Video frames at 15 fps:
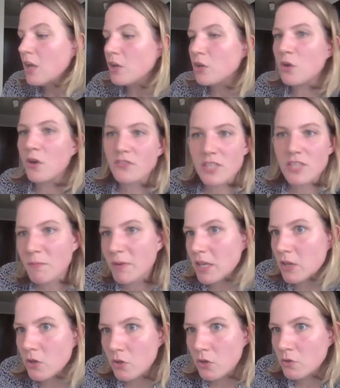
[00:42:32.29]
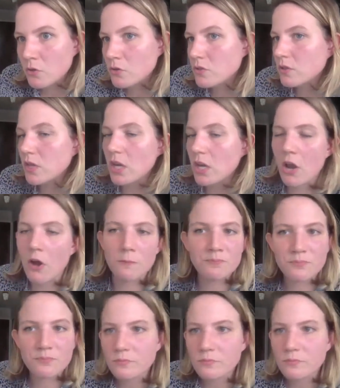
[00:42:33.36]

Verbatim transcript: you have somebody who's you know